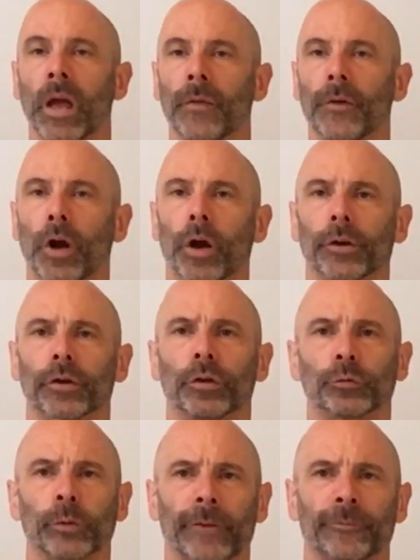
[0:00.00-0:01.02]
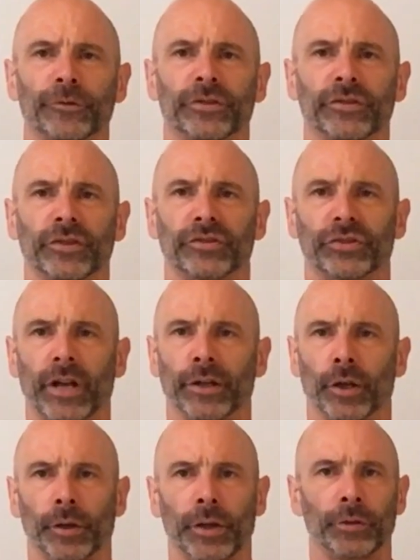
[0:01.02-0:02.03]
The article references a
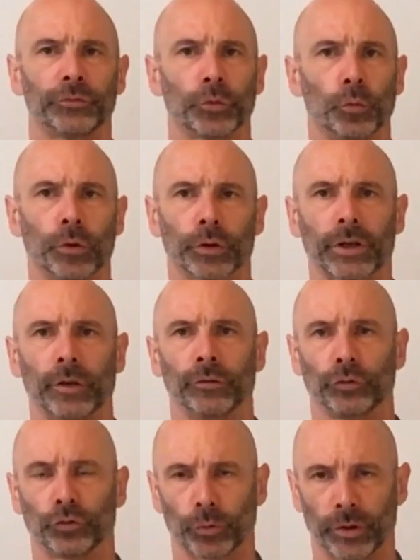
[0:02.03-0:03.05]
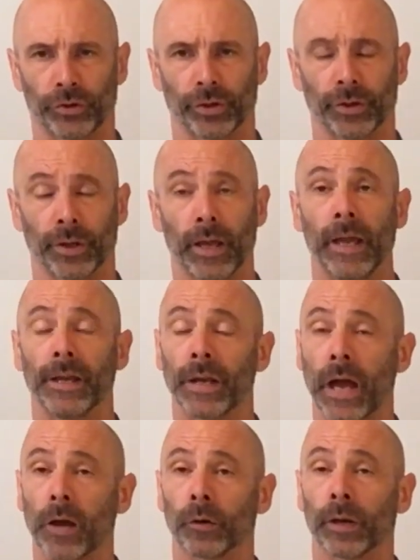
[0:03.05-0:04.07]
study on intra-workout nutrition.
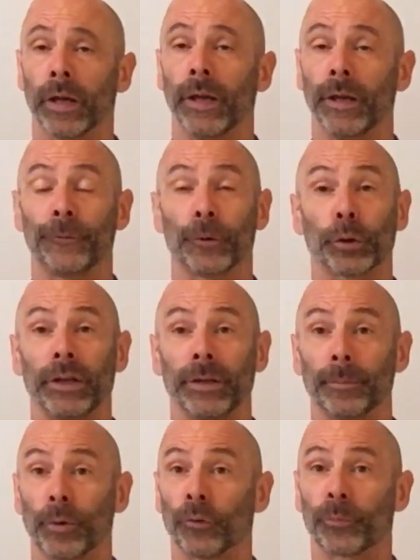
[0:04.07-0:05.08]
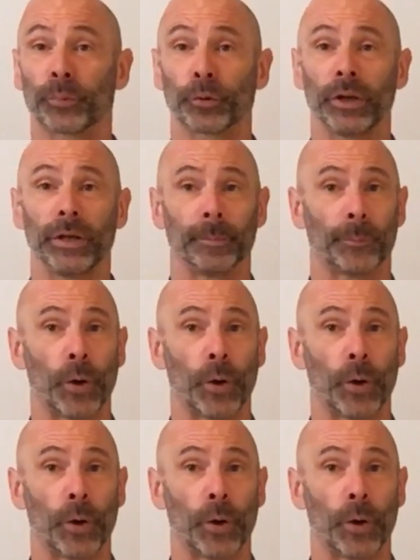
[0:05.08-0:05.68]
Now, if you're eating both pre and